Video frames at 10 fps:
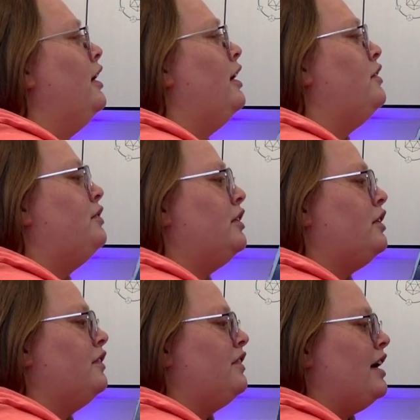And a
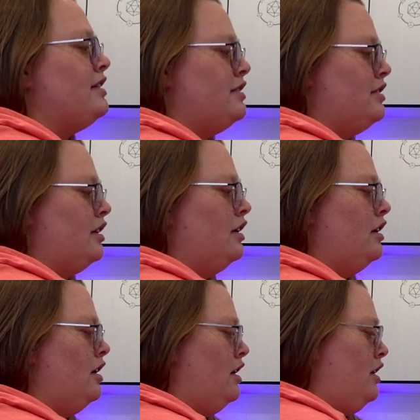flicker of lights.
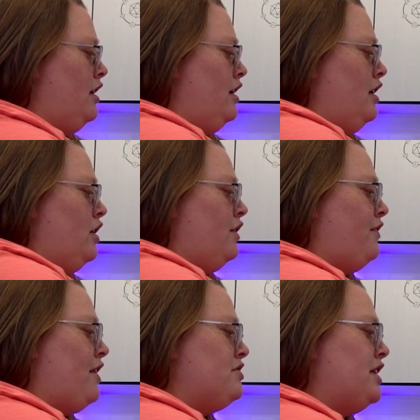Her
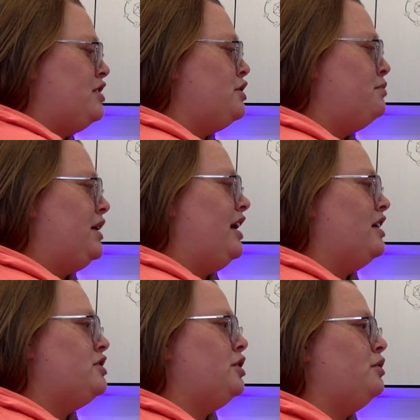foundation
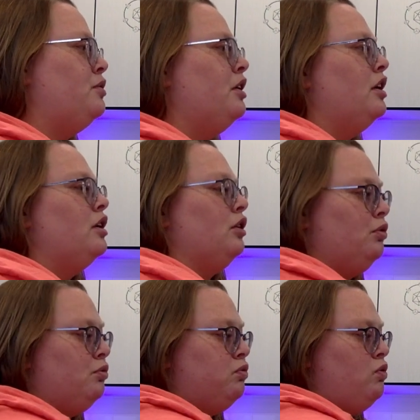began to
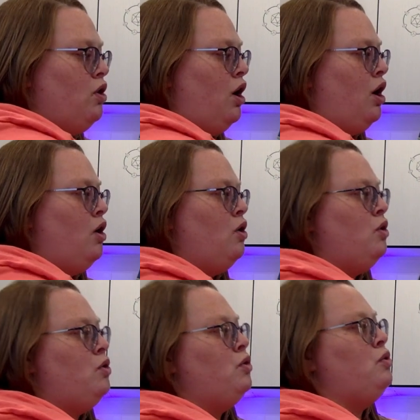
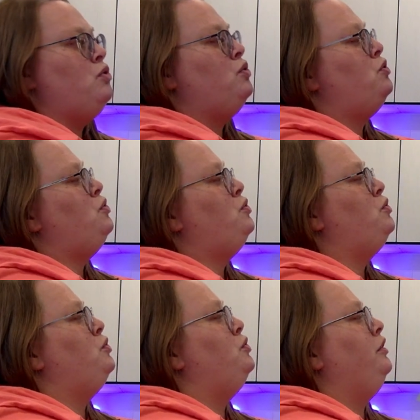
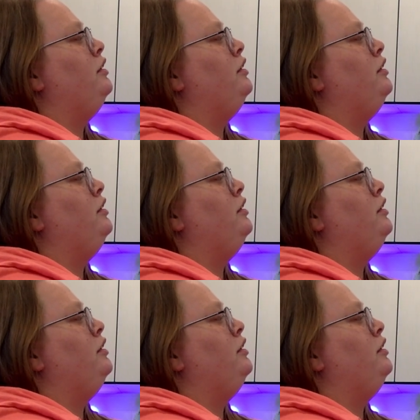grow.